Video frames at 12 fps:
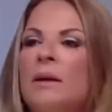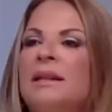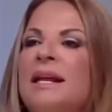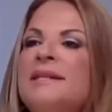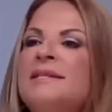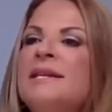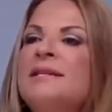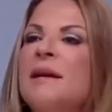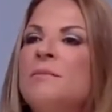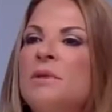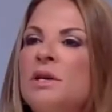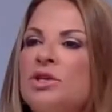Listen
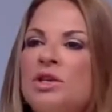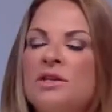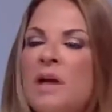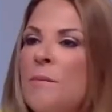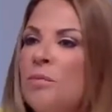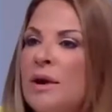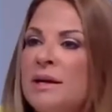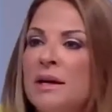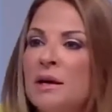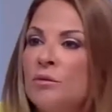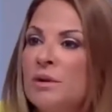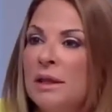to me. She's not
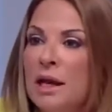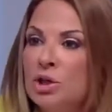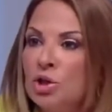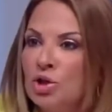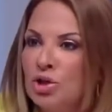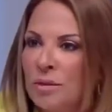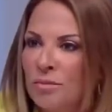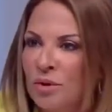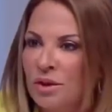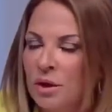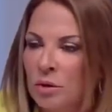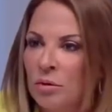breaking a relationship
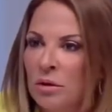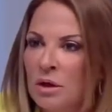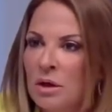with you.